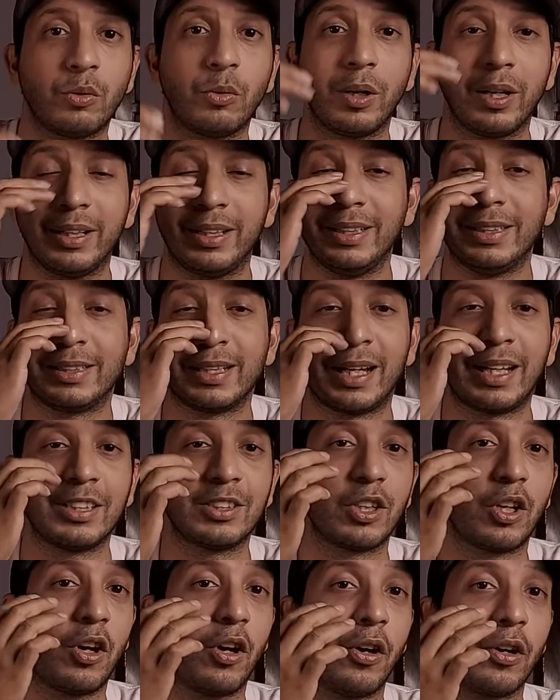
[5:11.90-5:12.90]
create
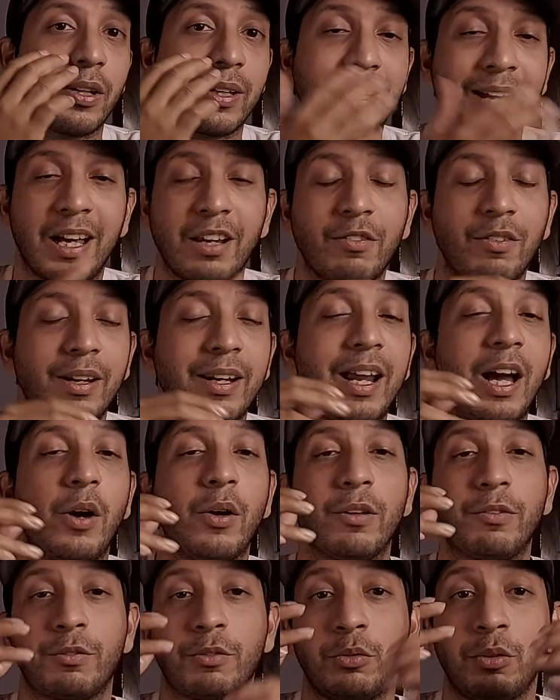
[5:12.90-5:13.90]
designs on Canva.
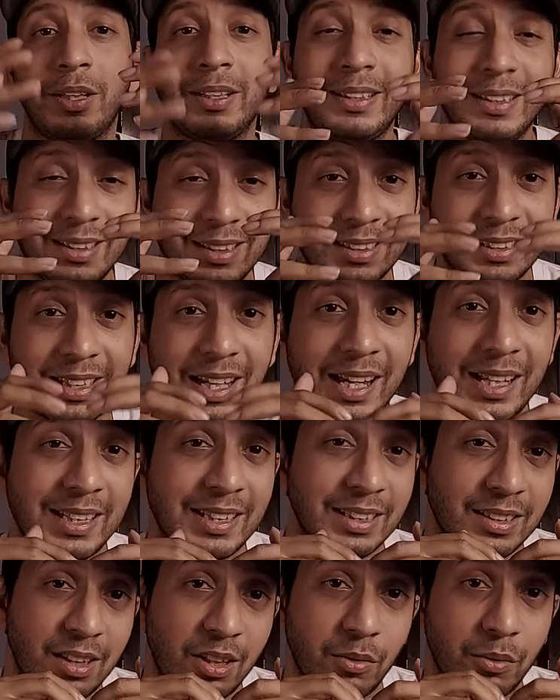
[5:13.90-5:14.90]
Now if creating design
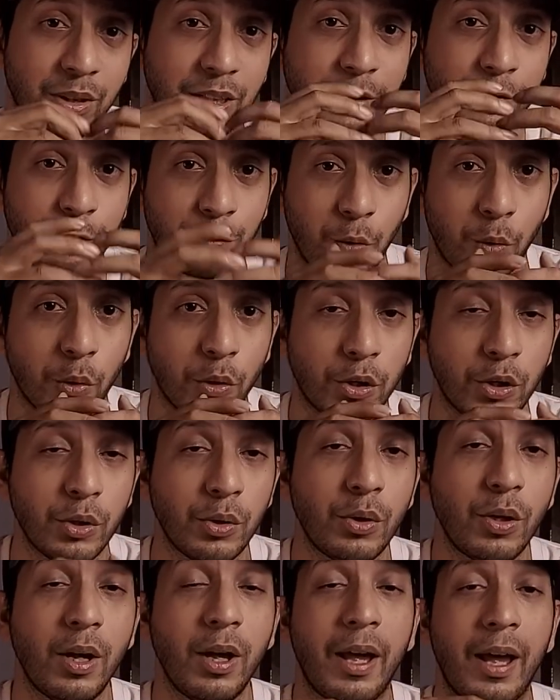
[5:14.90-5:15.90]
is not really for
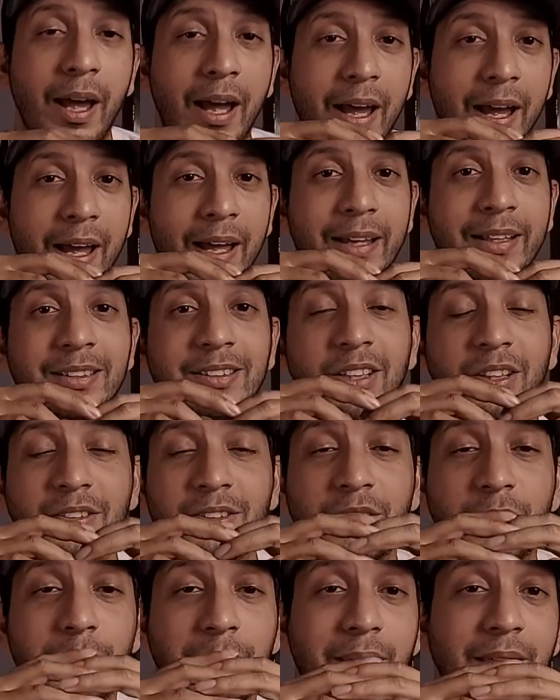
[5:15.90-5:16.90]
you, it's
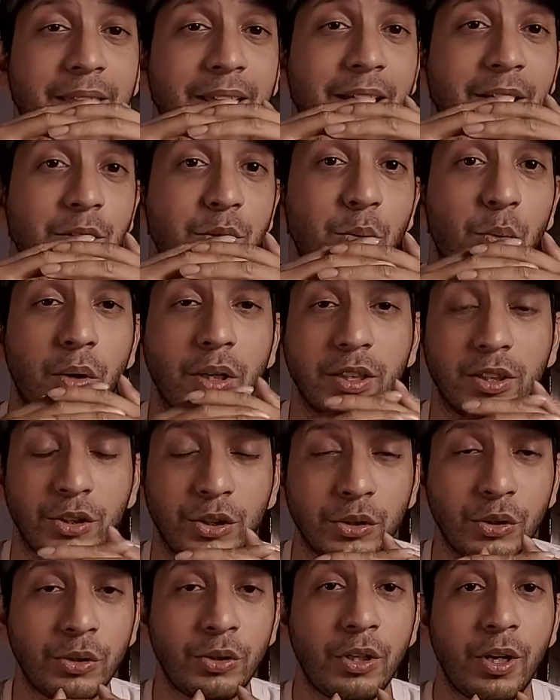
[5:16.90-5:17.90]
not something that you want to
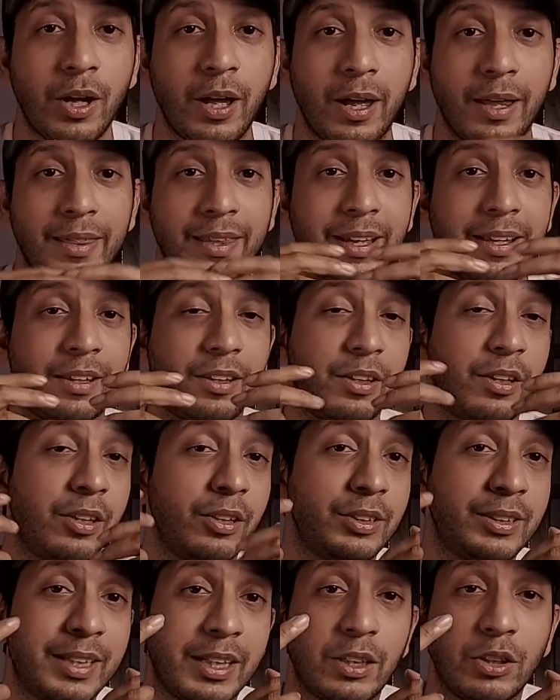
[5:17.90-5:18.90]
do, then
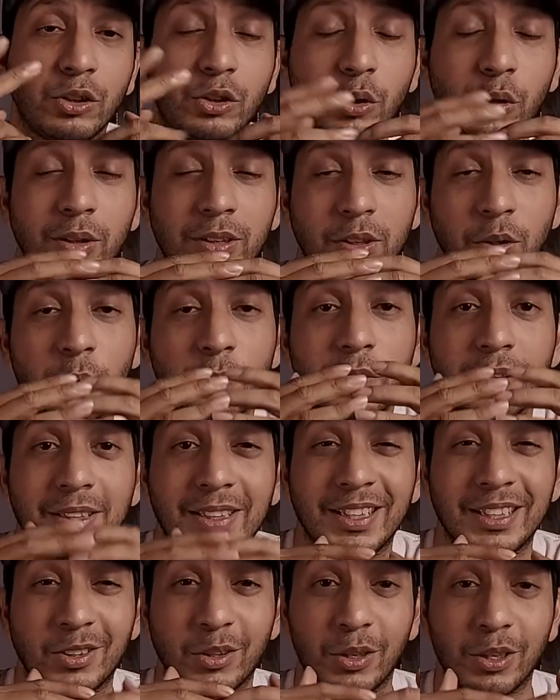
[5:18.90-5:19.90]
the second choice
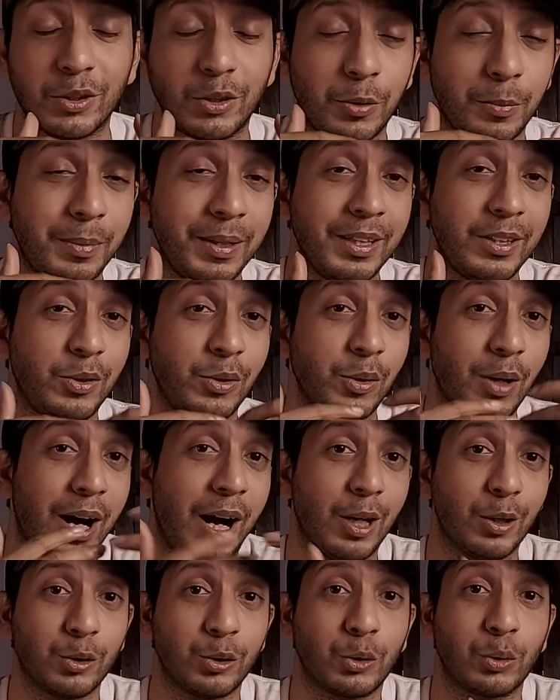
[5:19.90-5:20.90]
obviously is going to be to
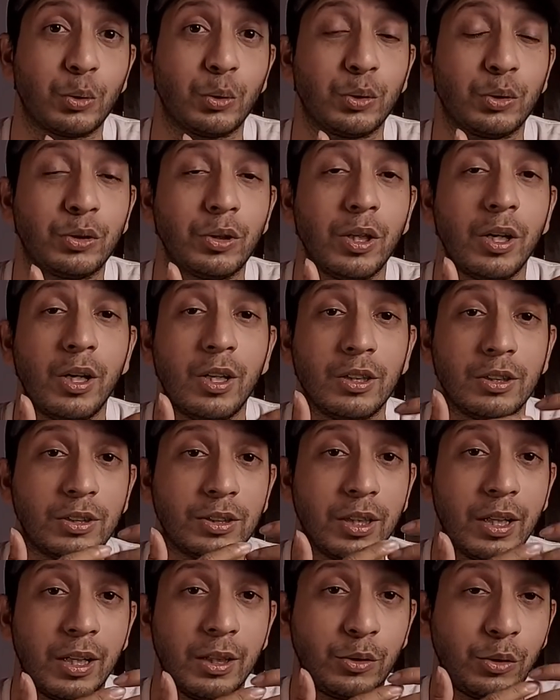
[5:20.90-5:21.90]
outsource
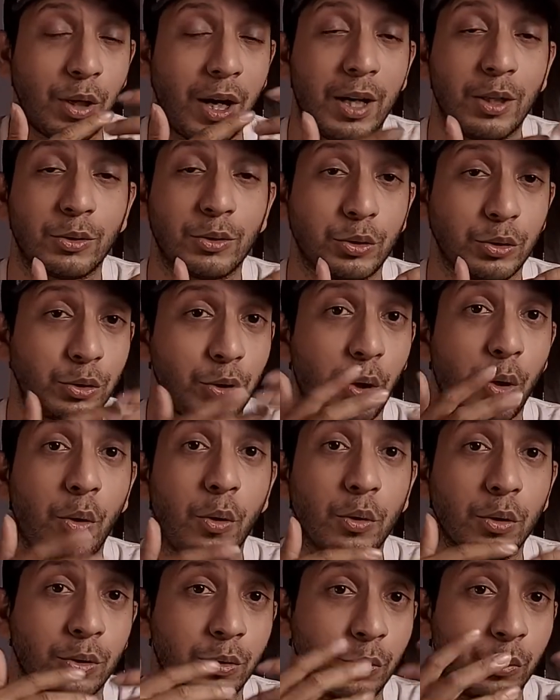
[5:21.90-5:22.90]
the
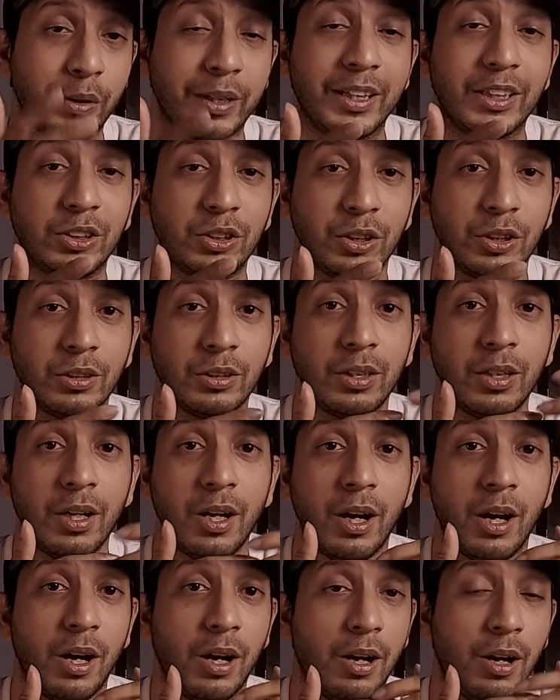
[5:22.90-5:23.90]
whole creation
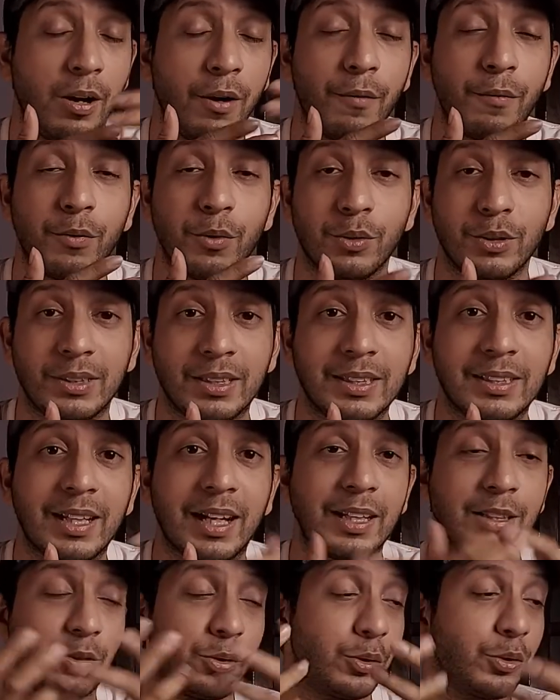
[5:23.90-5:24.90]
of those
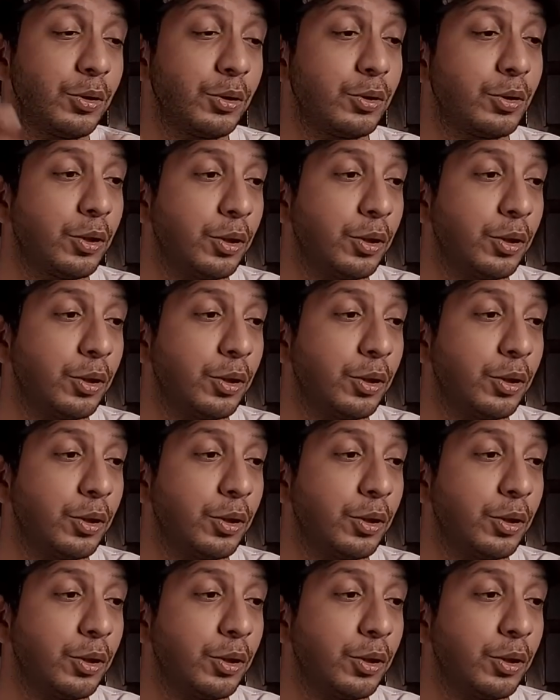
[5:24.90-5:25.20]
designs. You could